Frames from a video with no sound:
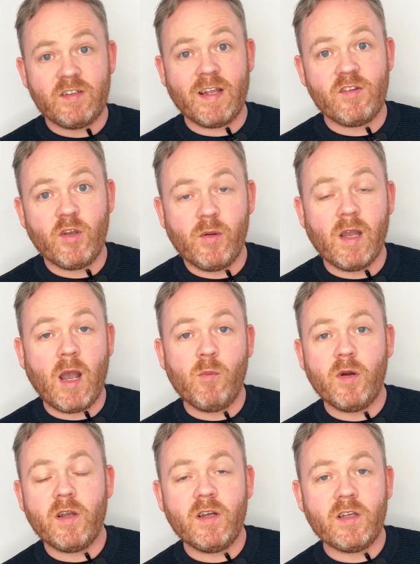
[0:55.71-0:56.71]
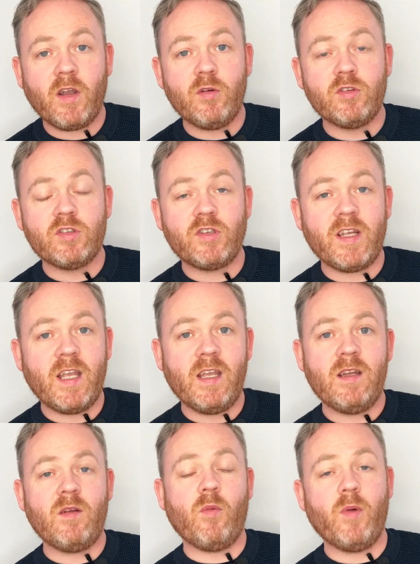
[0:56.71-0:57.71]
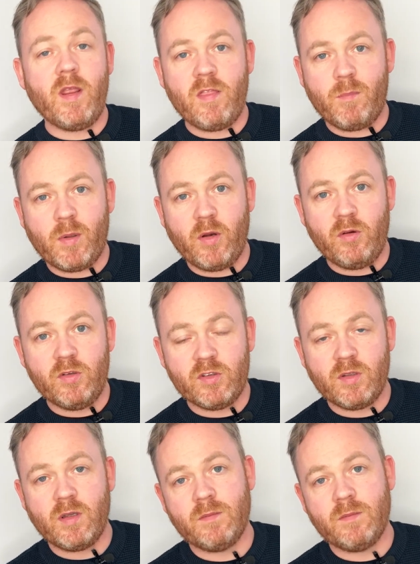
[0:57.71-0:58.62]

get to it, and we're going to go straight in with the pros.